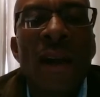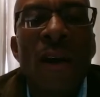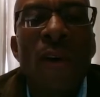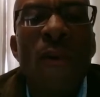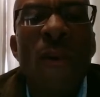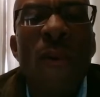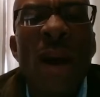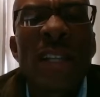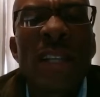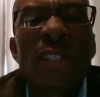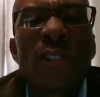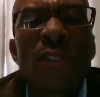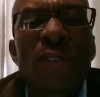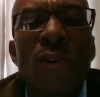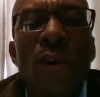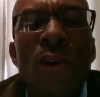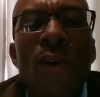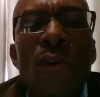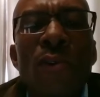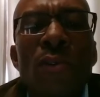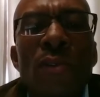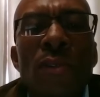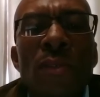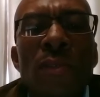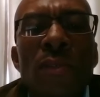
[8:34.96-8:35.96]
What
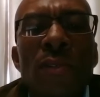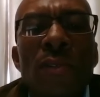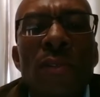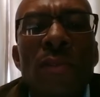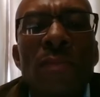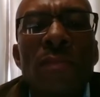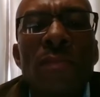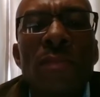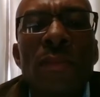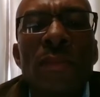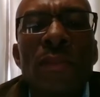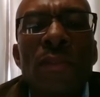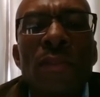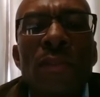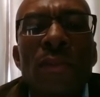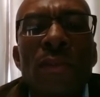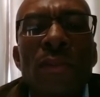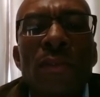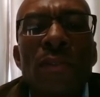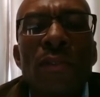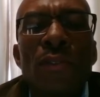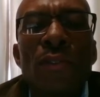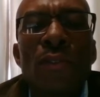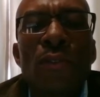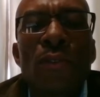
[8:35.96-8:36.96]
roles
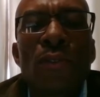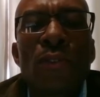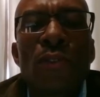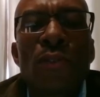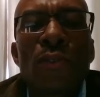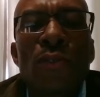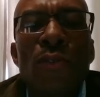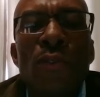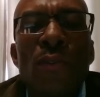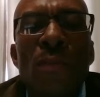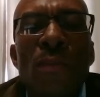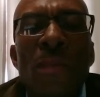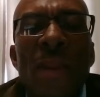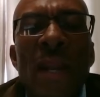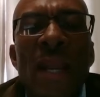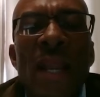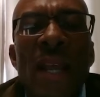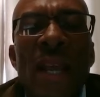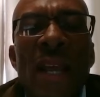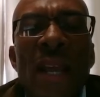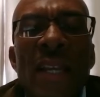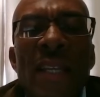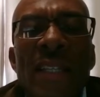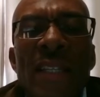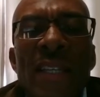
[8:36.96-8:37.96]
do schools
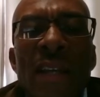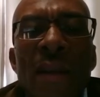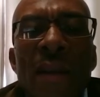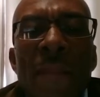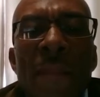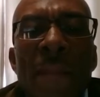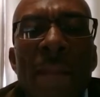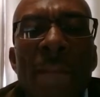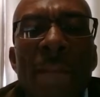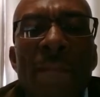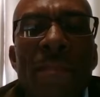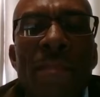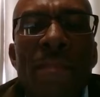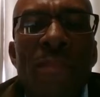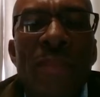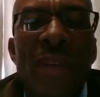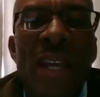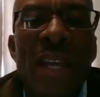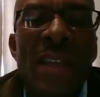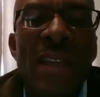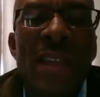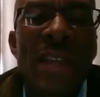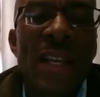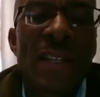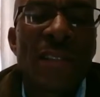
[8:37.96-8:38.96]
play
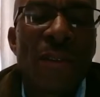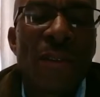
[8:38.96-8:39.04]
in the